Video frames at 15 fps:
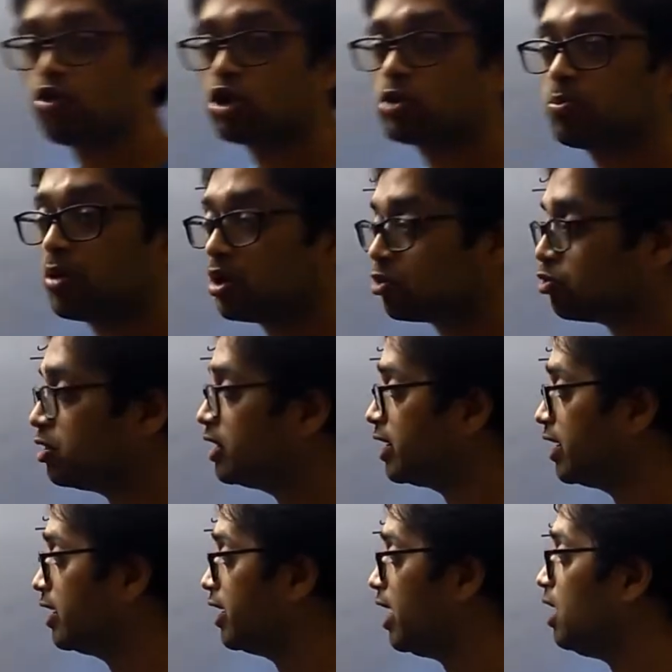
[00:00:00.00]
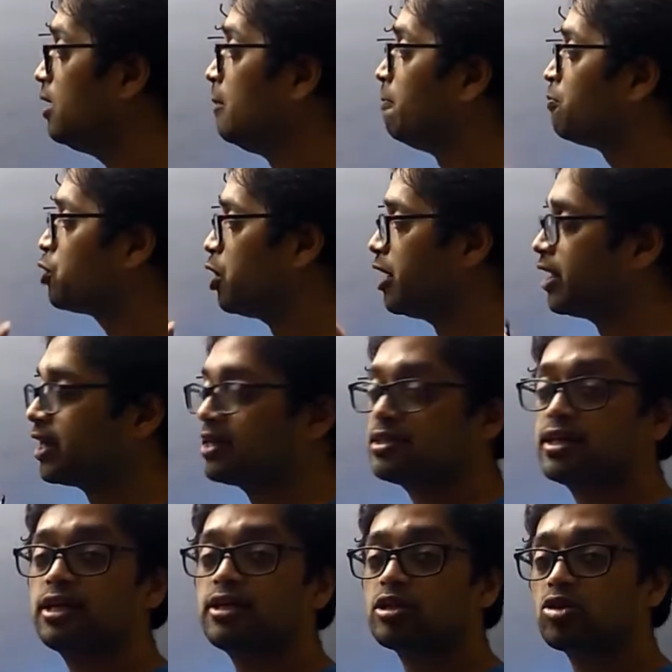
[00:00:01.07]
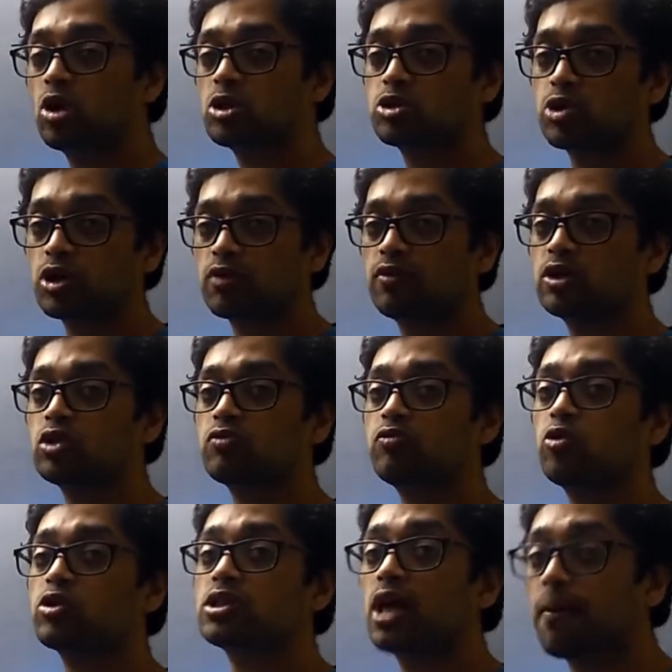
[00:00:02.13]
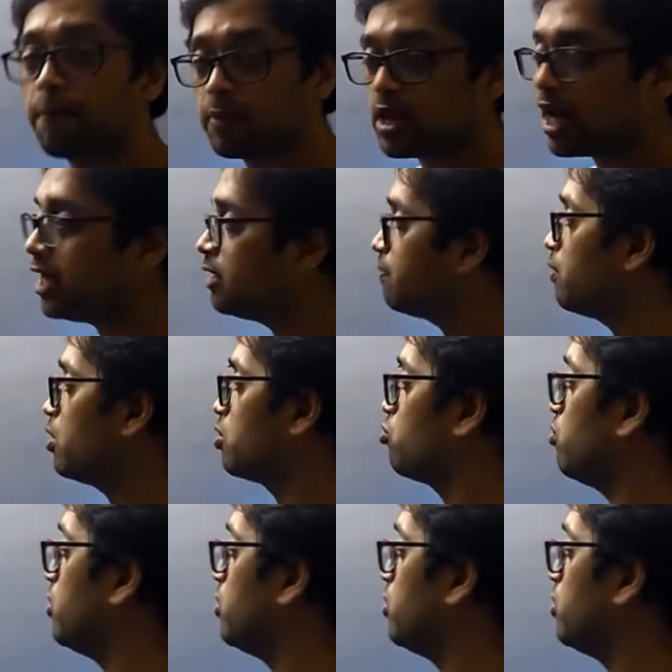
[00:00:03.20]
force per unit area, or I can say it is also equal to force applied per